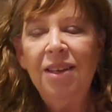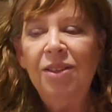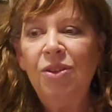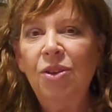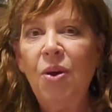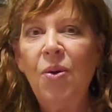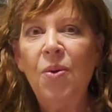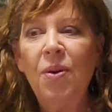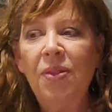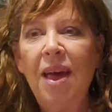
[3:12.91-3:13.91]

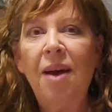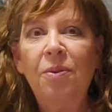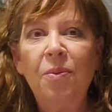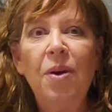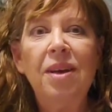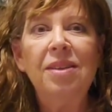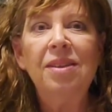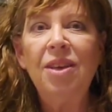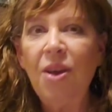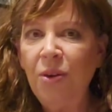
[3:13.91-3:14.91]
So that was
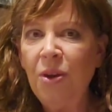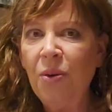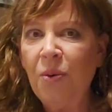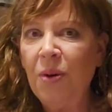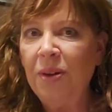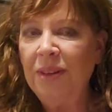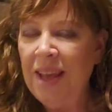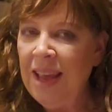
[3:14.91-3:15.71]
the yo-yo quilt.